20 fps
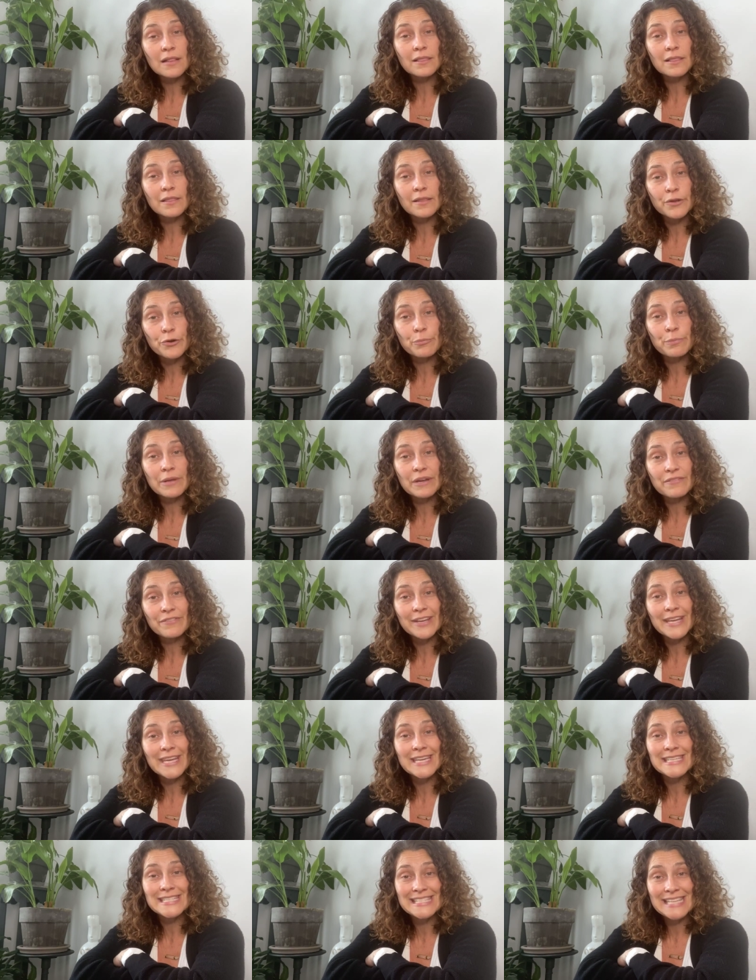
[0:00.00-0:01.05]
little bit of a
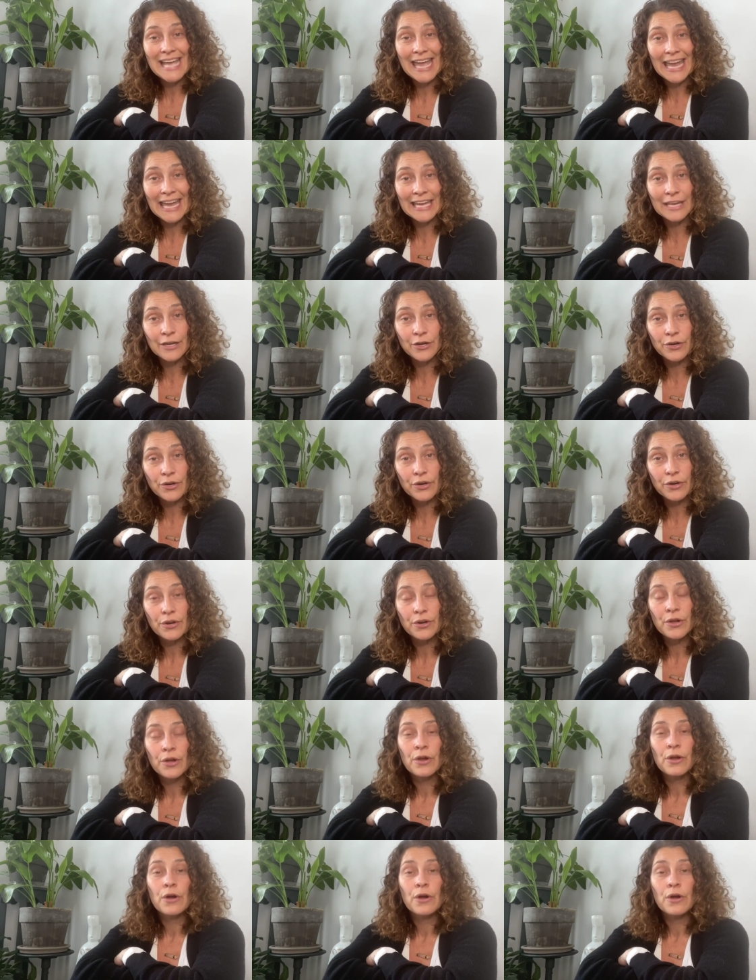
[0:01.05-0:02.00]
container